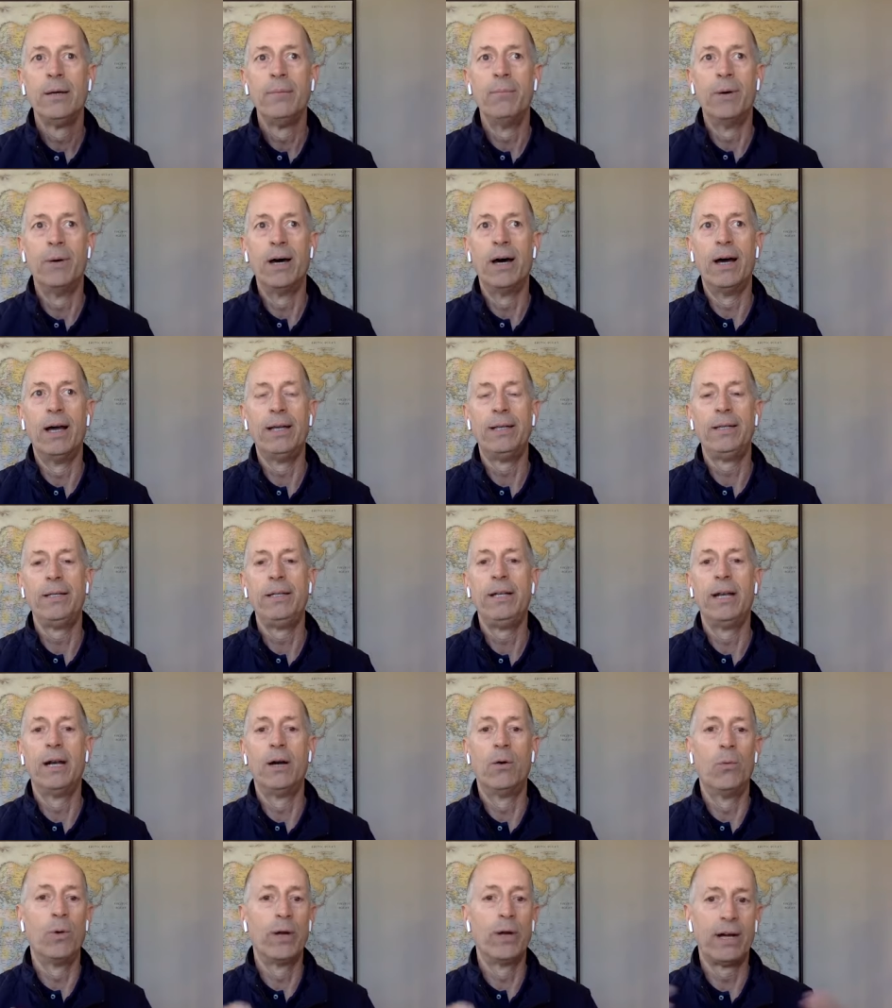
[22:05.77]
But you
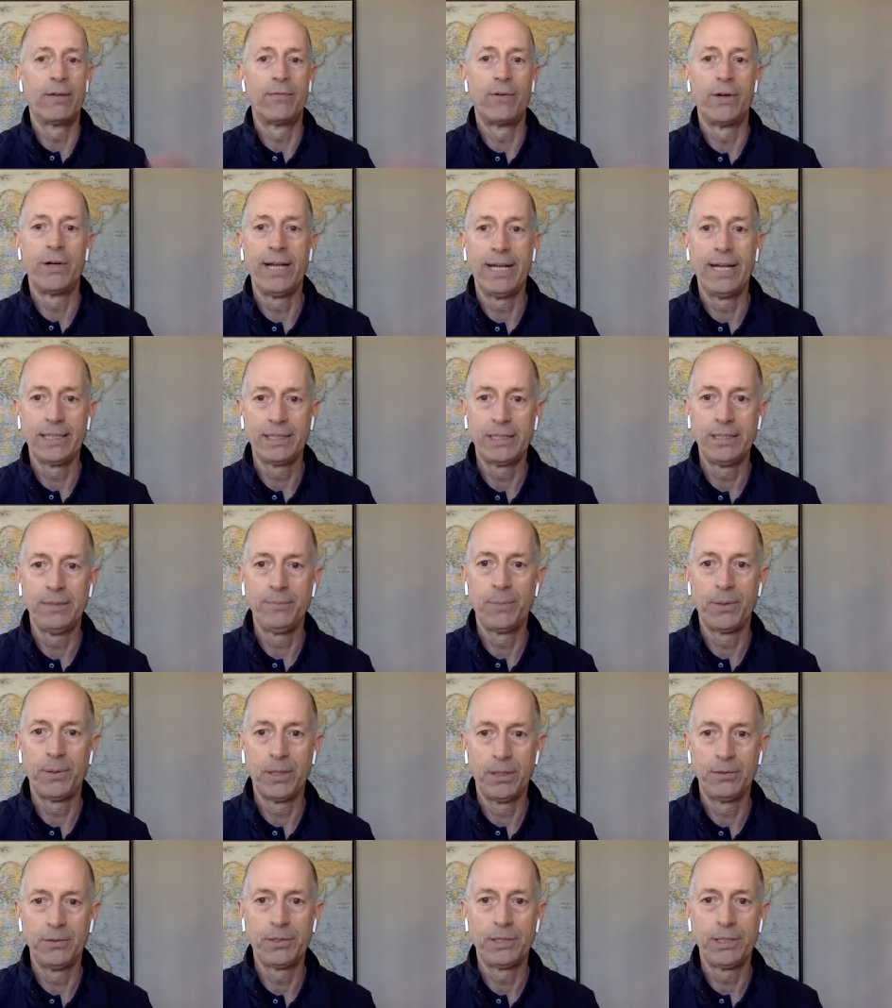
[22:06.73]
know, whatever Nancy
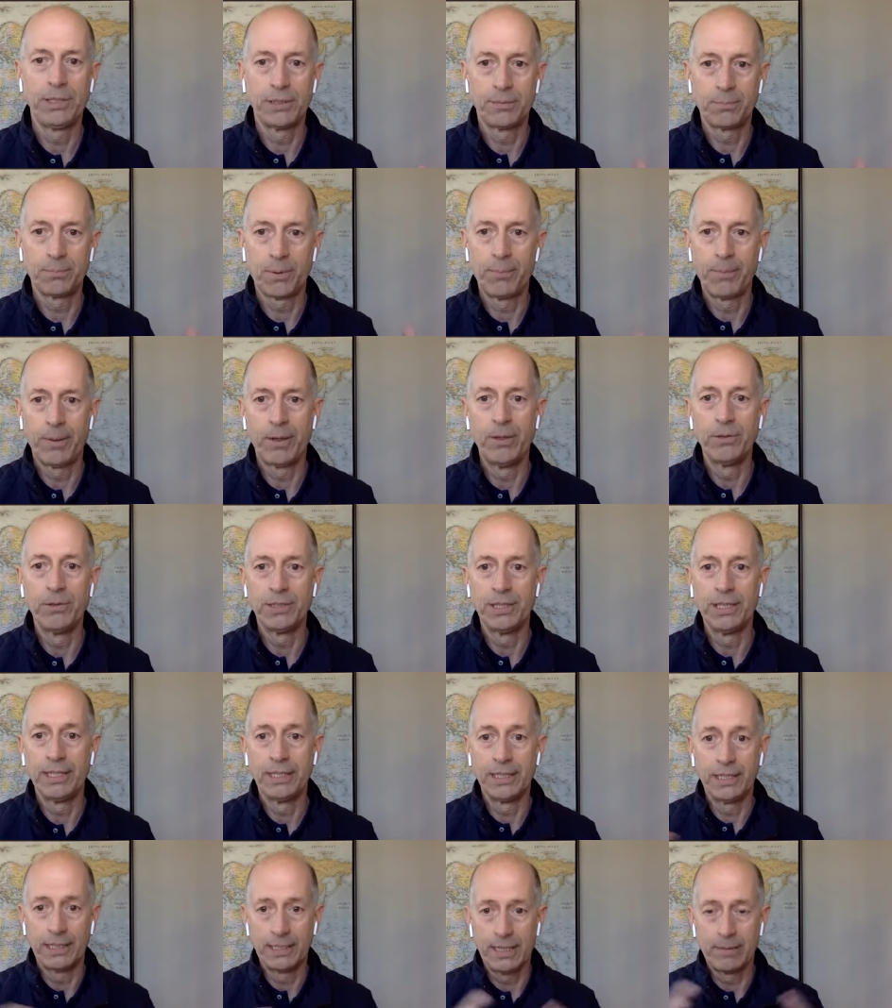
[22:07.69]
Pelosi is
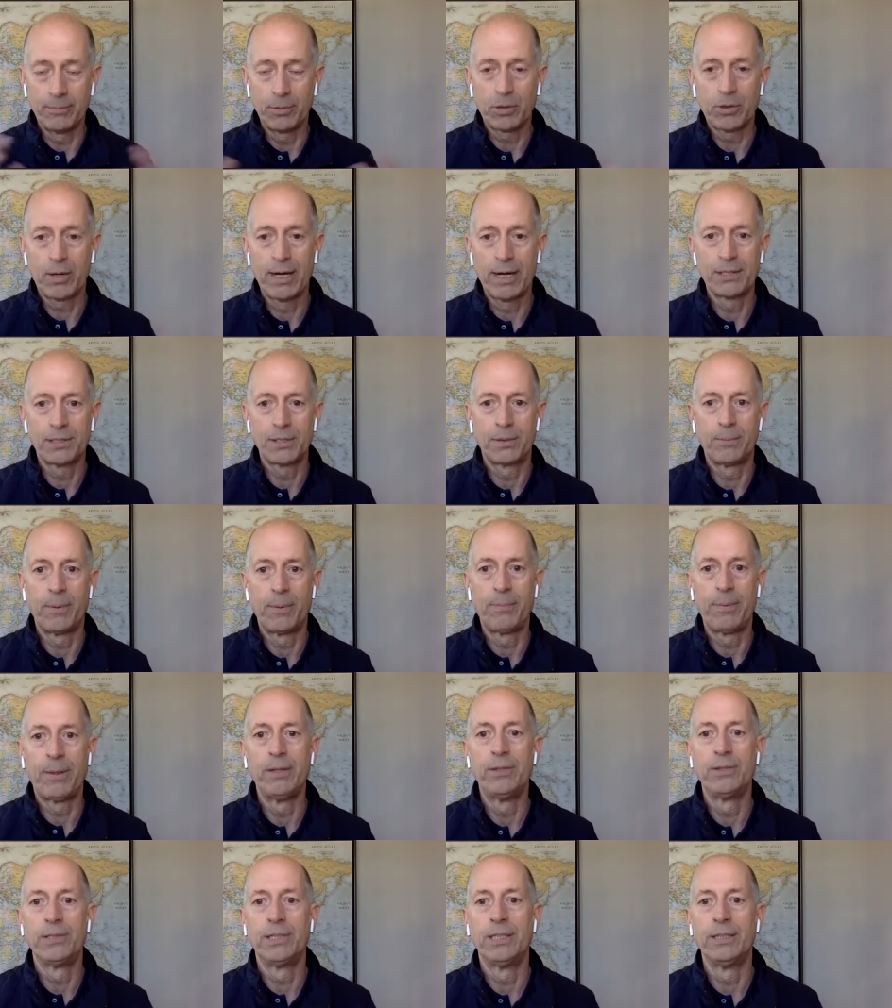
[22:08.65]
proposing and the Democrats are
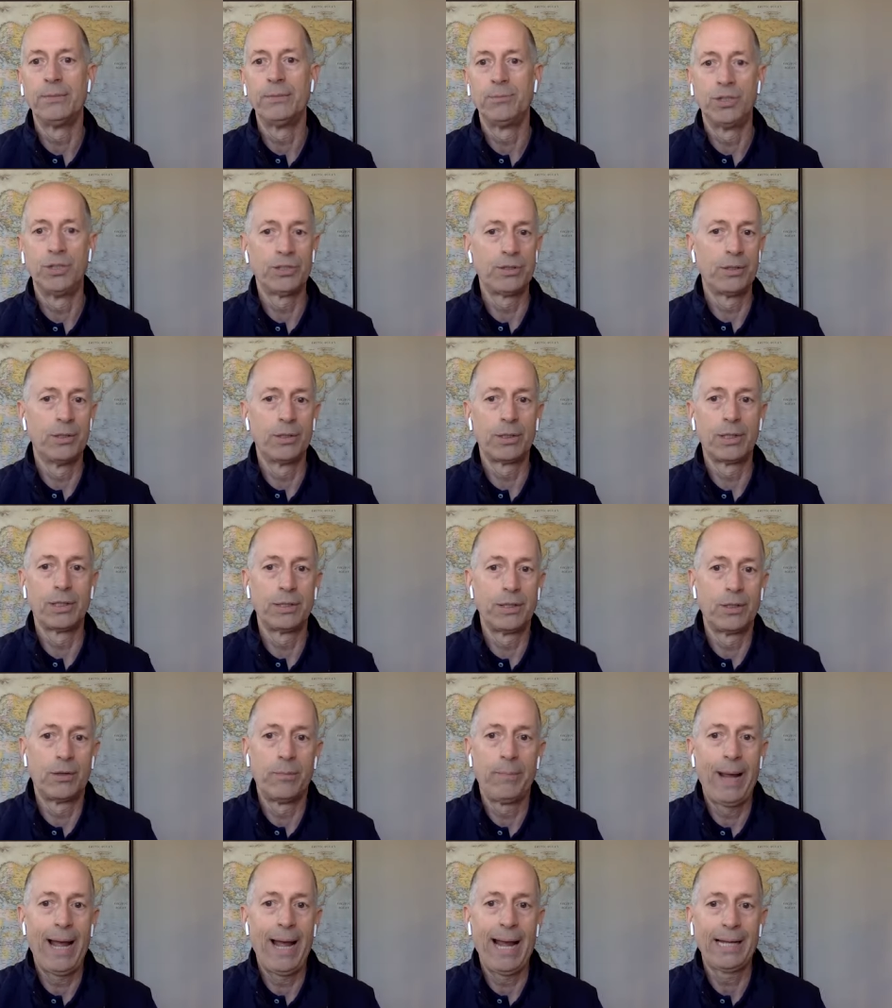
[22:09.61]
proposing, just look at
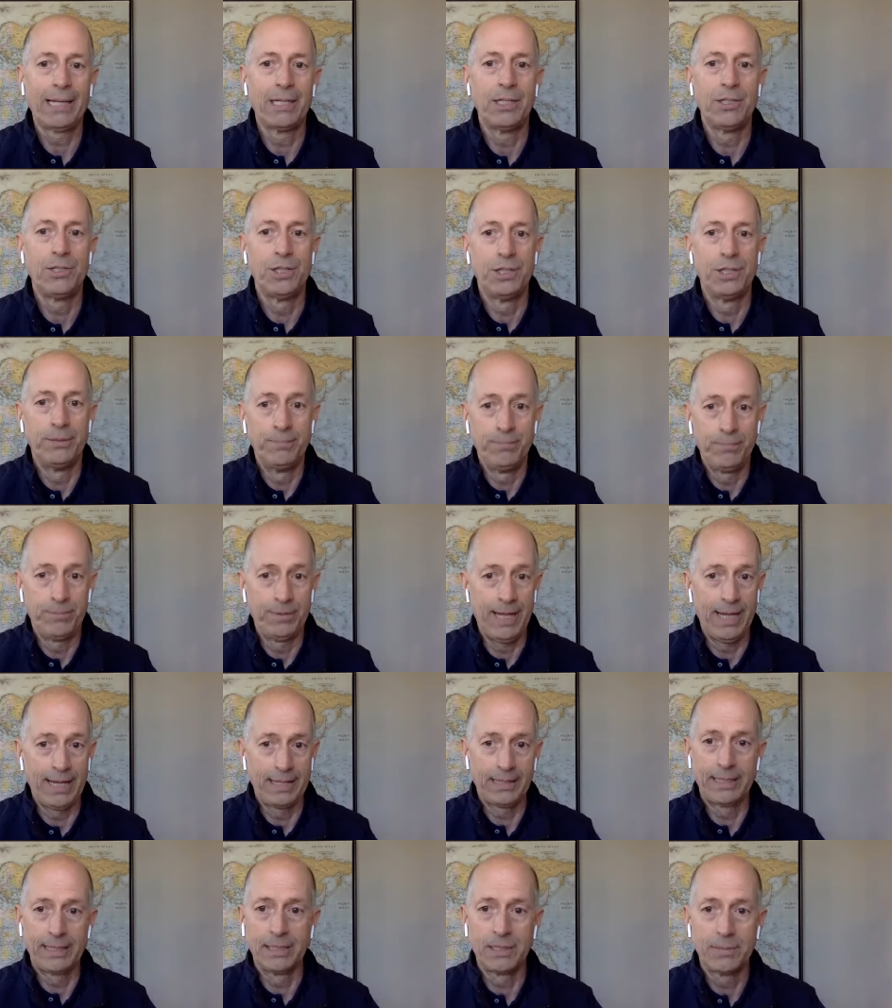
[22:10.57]
their mm-hmm. package, and
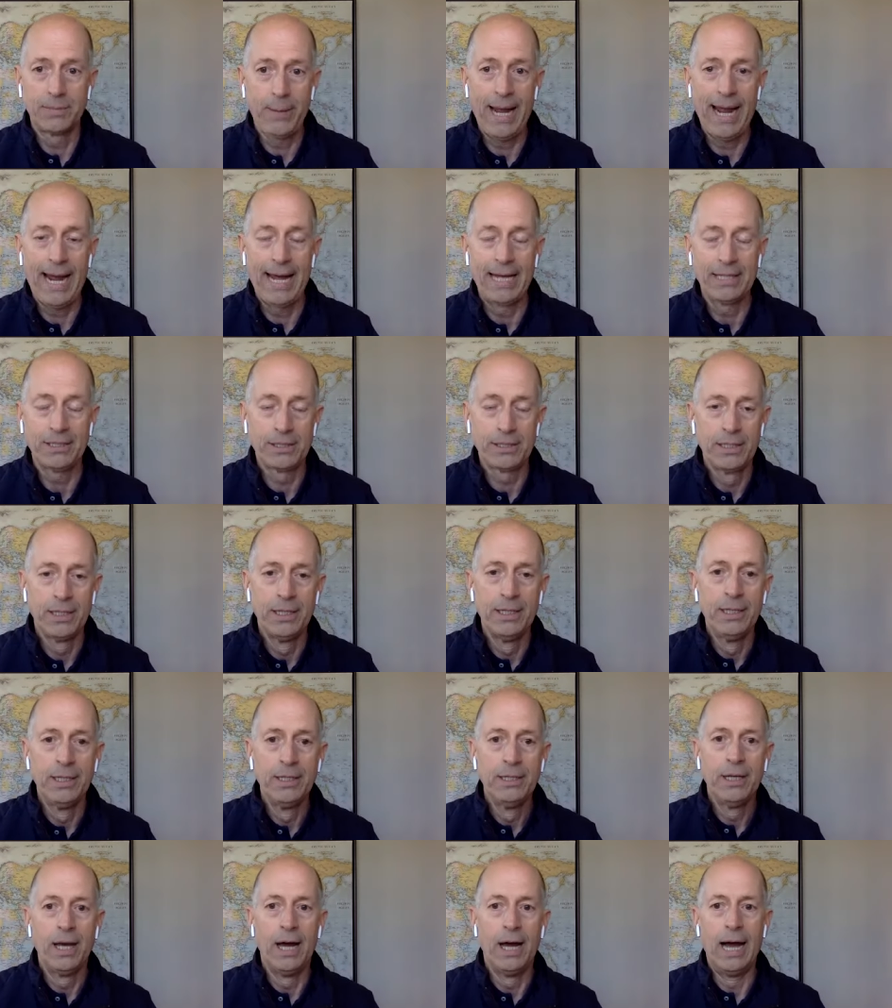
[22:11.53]
that gets passed,
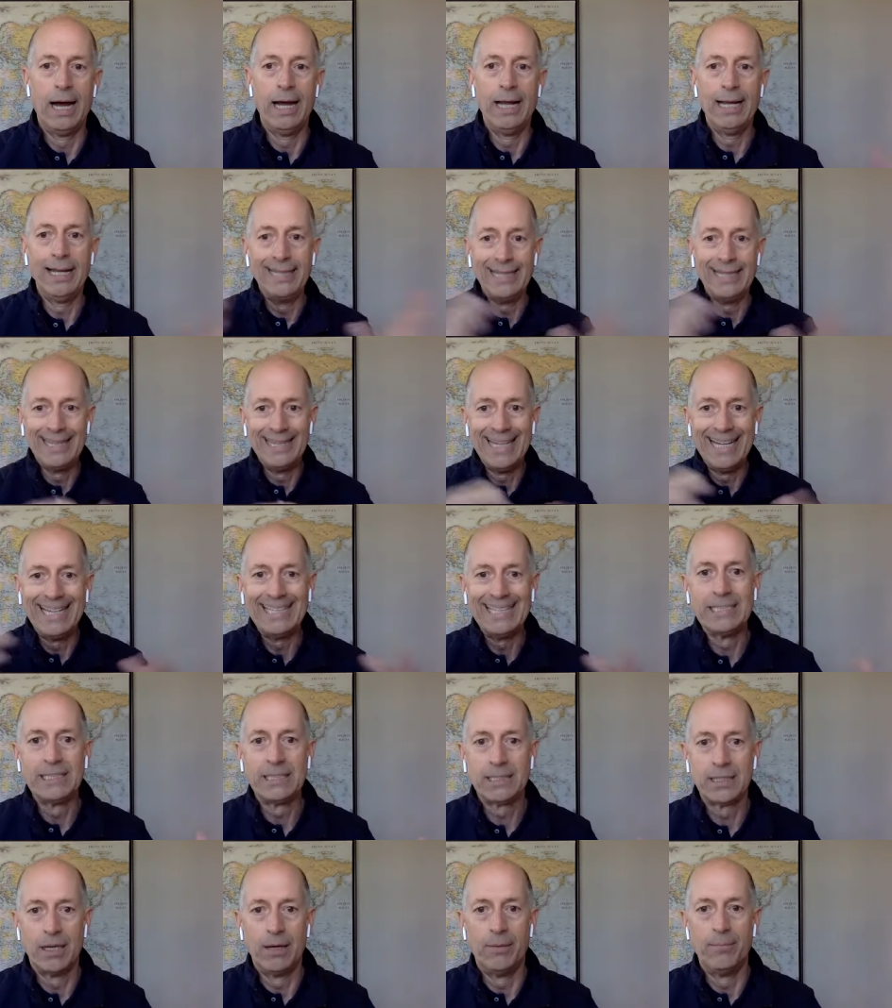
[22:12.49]
uh, and then
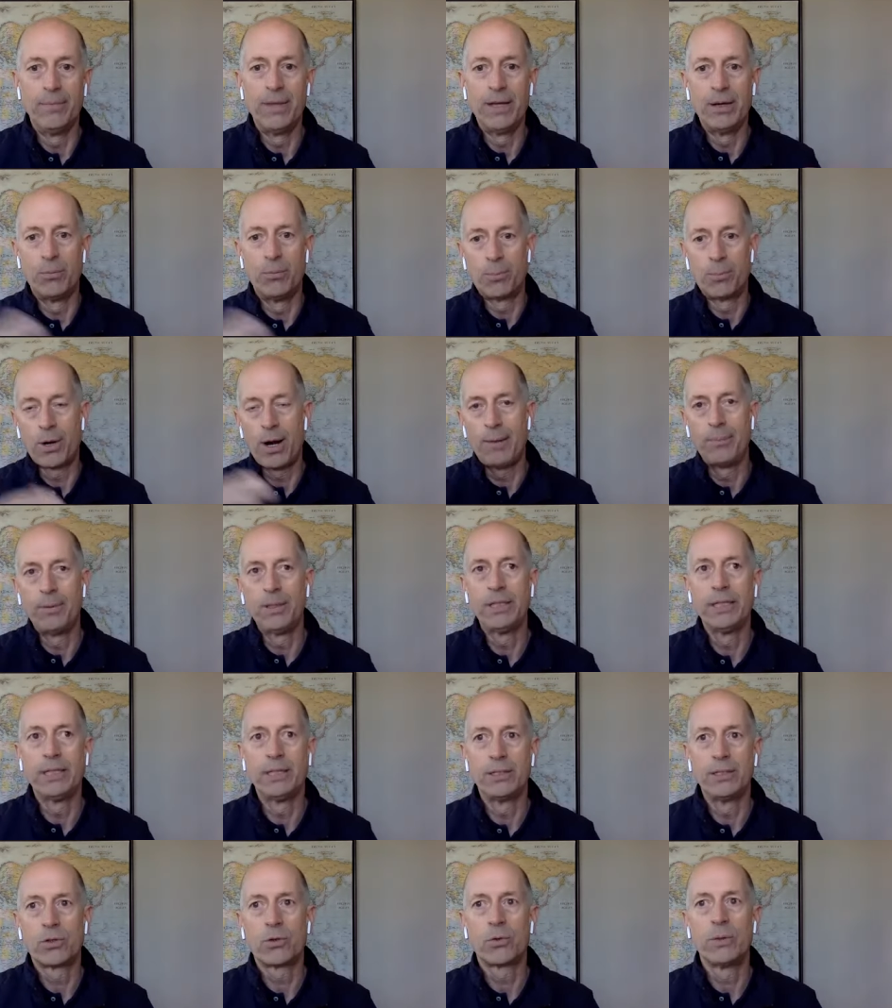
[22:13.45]
some. They'll
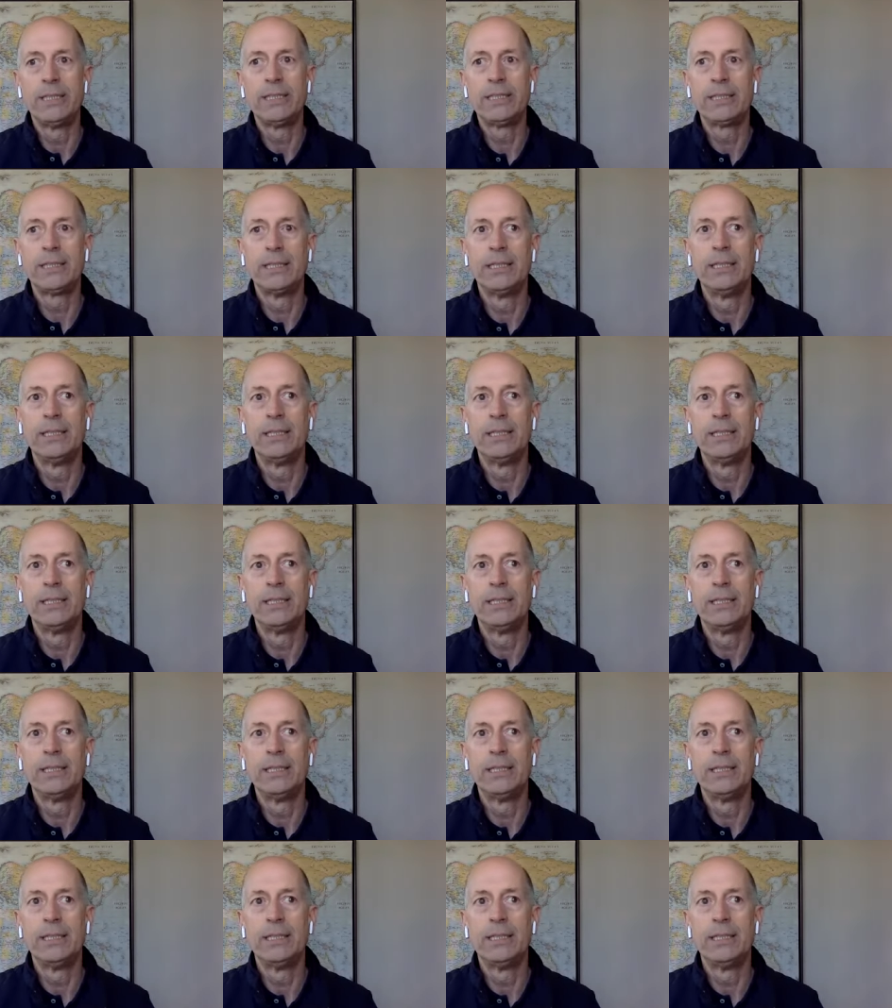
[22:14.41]
probably increase it.